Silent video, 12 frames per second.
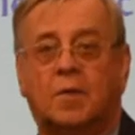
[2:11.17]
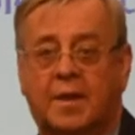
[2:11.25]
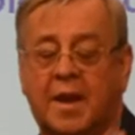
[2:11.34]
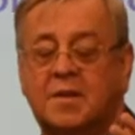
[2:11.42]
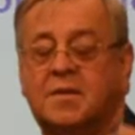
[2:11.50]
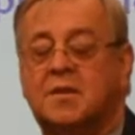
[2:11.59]

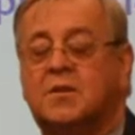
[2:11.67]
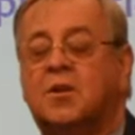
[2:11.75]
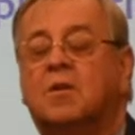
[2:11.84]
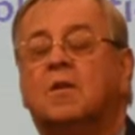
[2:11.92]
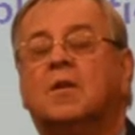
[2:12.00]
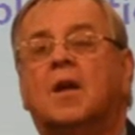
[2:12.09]
cases
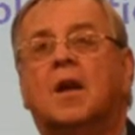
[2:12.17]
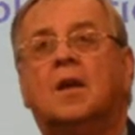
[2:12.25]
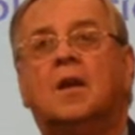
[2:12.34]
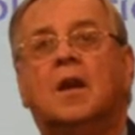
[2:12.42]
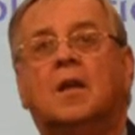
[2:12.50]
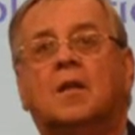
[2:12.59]
here
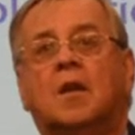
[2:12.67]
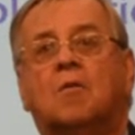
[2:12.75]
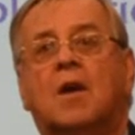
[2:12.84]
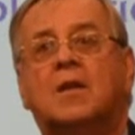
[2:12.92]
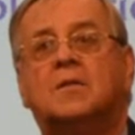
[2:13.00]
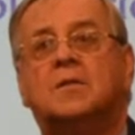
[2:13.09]
in the
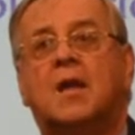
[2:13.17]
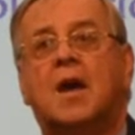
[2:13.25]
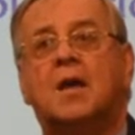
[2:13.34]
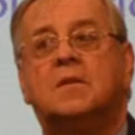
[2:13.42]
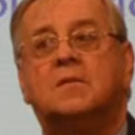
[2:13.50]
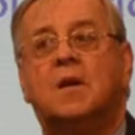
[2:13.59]
United
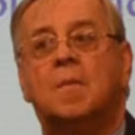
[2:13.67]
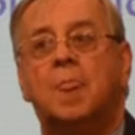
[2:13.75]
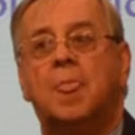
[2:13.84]
States.